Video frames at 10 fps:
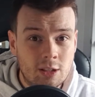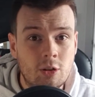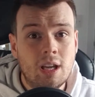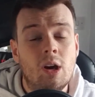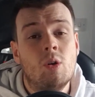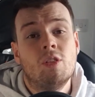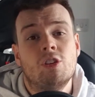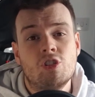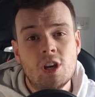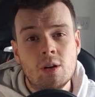look at on
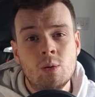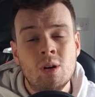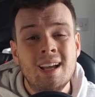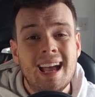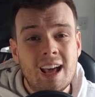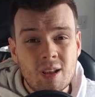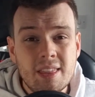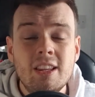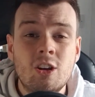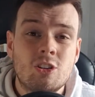this channel? And I
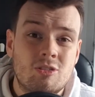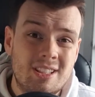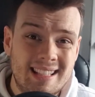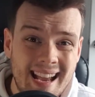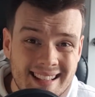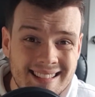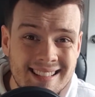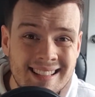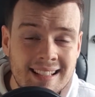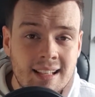think the answer is
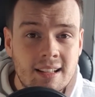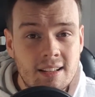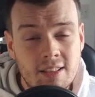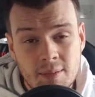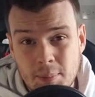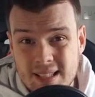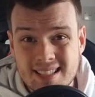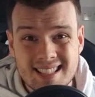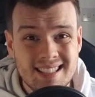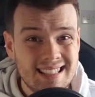yes. The
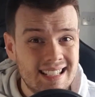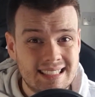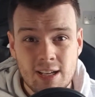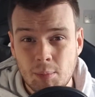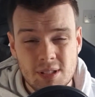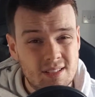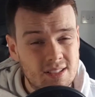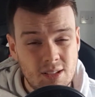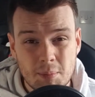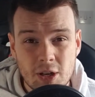business is still a sound business,
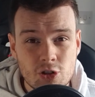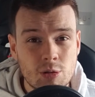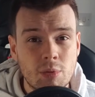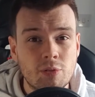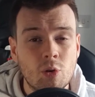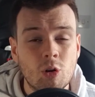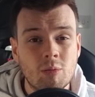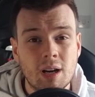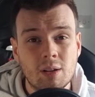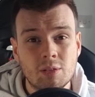as I mentioned before,
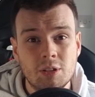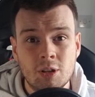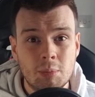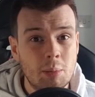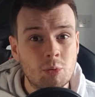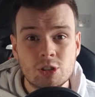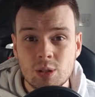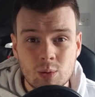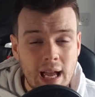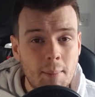around, you know, people
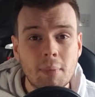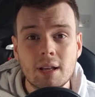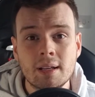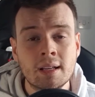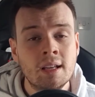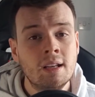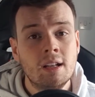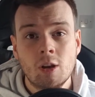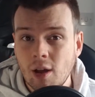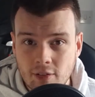still gambling,
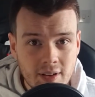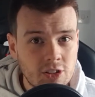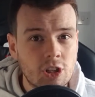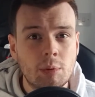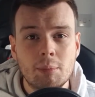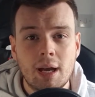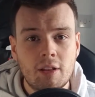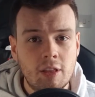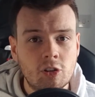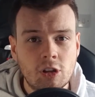live events coming
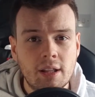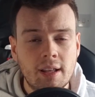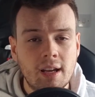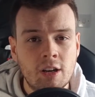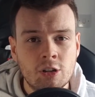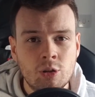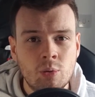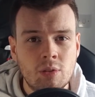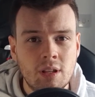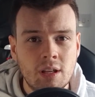back, things like that. And I do
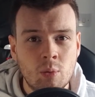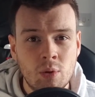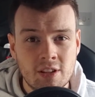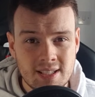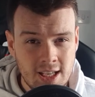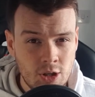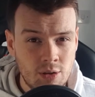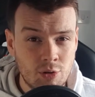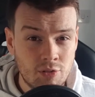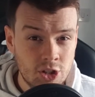think with the
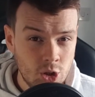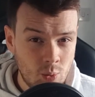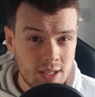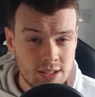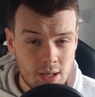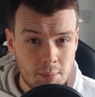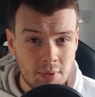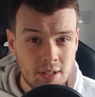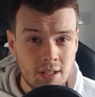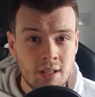takeover of a US
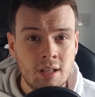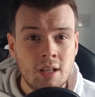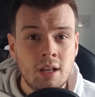company,